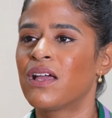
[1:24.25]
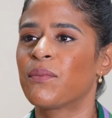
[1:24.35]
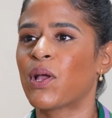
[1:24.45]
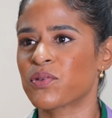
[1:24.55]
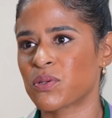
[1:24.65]

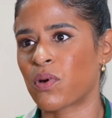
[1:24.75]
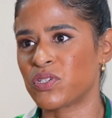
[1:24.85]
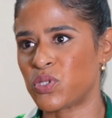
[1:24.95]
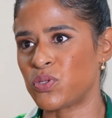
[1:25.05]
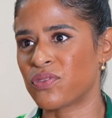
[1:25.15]
We also
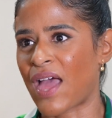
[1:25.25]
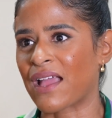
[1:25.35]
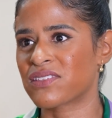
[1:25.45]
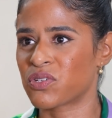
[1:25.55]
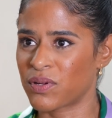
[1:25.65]
want to thank
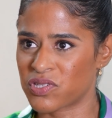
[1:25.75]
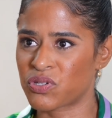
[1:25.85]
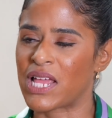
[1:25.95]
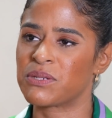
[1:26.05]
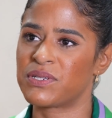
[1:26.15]
Bank, Cyril's
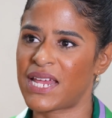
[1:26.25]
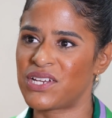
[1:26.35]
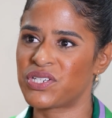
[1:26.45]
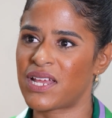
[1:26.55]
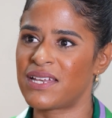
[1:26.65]

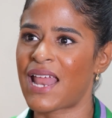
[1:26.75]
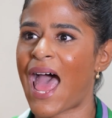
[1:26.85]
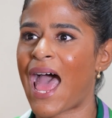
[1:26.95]
Transportation,